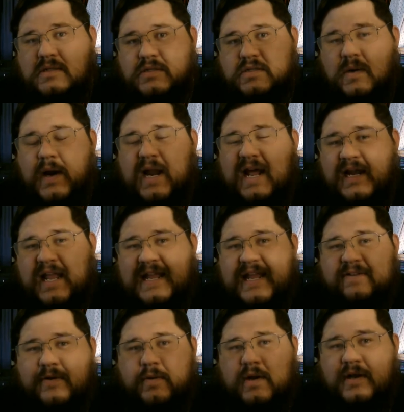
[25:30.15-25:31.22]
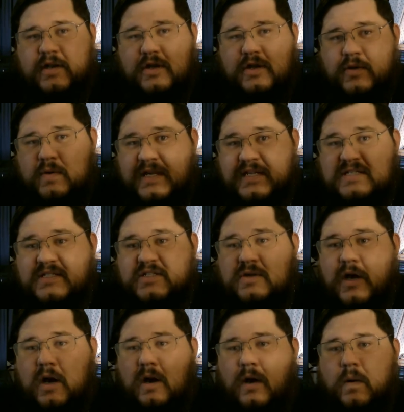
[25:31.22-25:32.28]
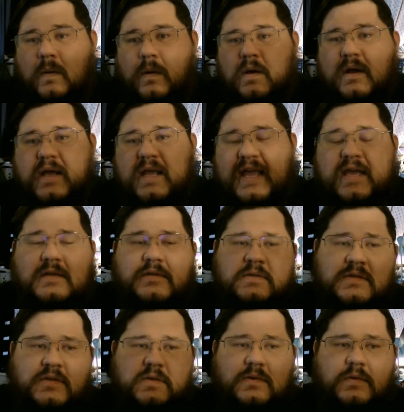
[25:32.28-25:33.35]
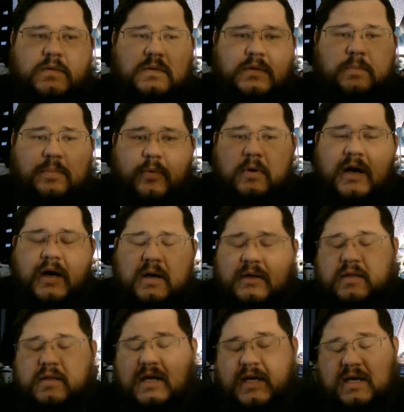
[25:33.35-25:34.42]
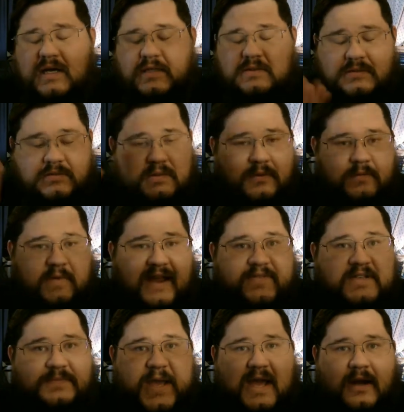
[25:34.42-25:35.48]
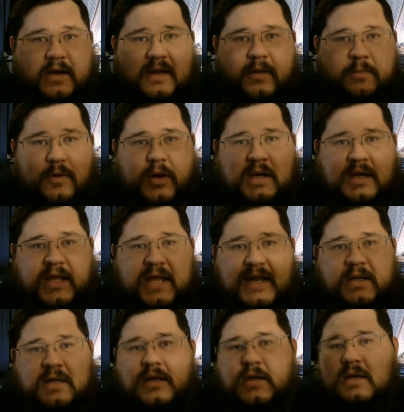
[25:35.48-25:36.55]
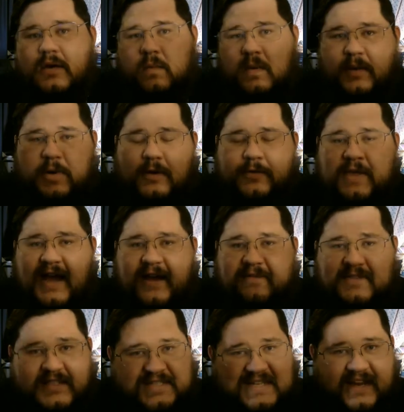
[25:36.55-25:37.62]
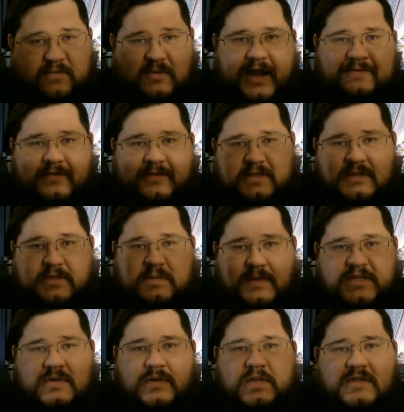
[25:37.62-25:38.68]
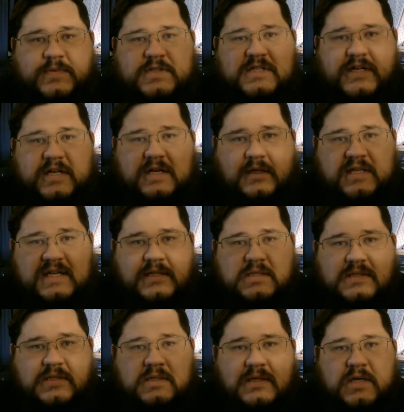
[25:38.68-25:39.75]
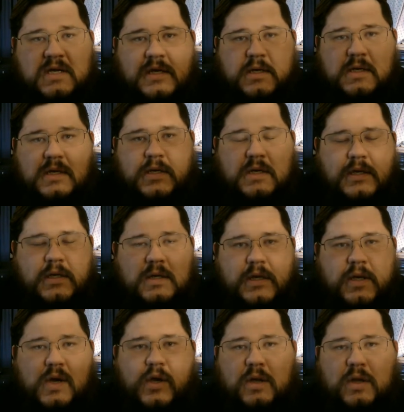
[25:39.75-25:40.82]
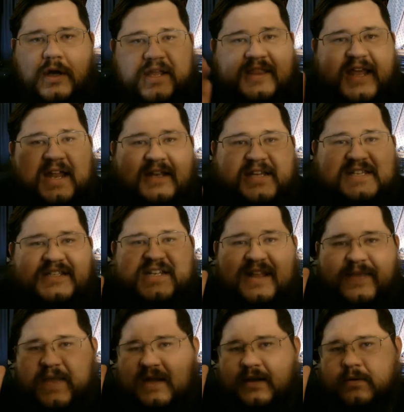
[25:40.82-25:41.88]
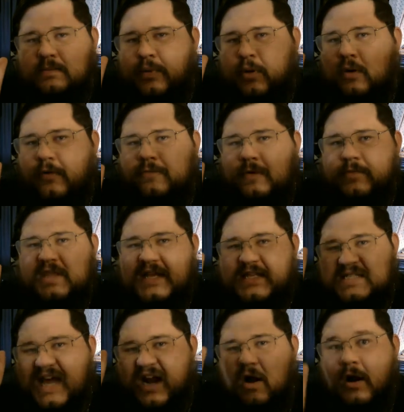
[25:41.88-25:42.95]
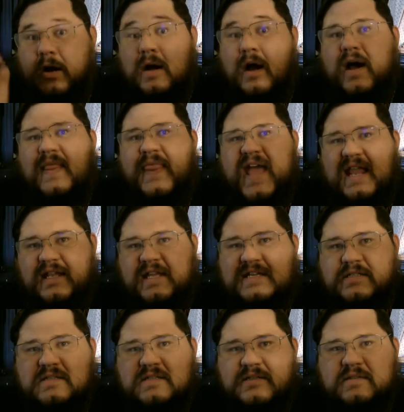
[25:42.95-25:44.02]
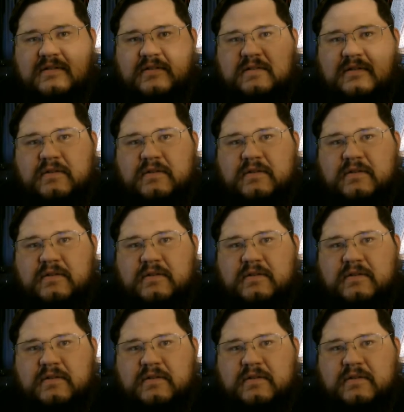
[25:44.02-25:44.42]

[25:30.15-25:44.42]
So what I'd like everyone to do is to go into the Ravens Banner and the Boar Clan. We both have the same reference resource material list. Look at that list and then pull from things that aren't on that list.